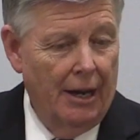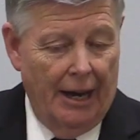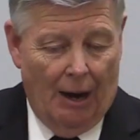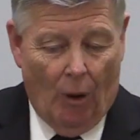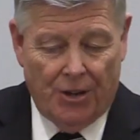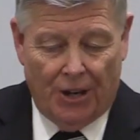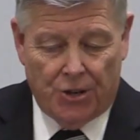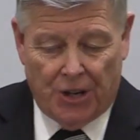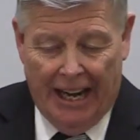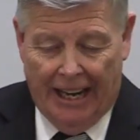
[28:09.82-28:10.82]
And what you're
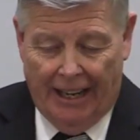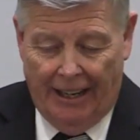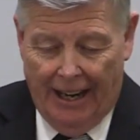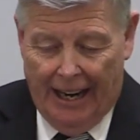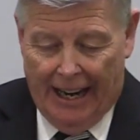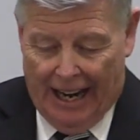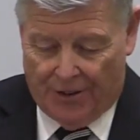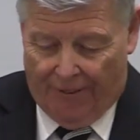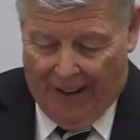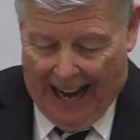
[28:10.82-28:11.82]
seeing is
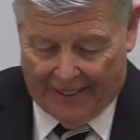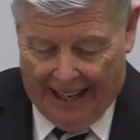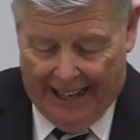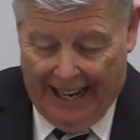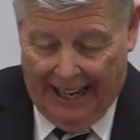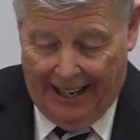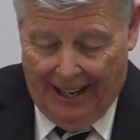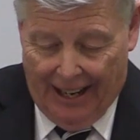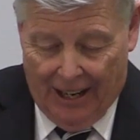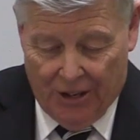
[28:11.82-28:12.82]
the fact that he
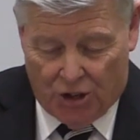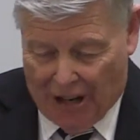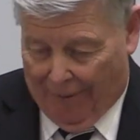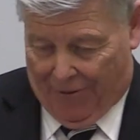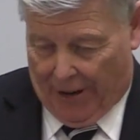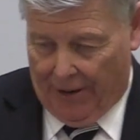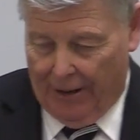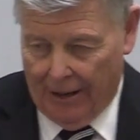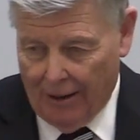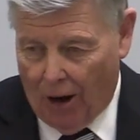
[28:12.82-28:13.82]
suffered
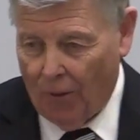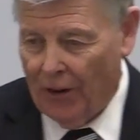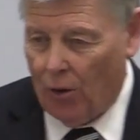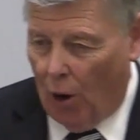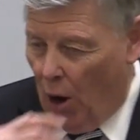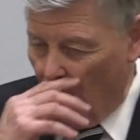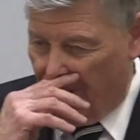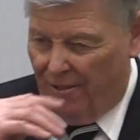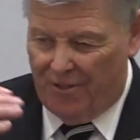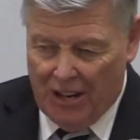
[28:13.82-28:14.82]
on the cross,
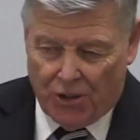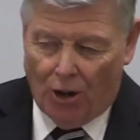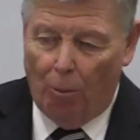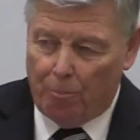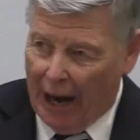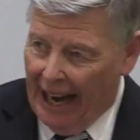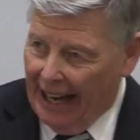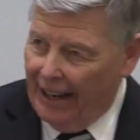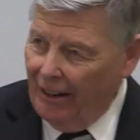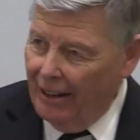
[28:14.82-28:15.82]
the physical
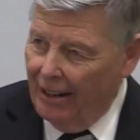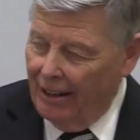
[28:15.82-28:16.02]
pain,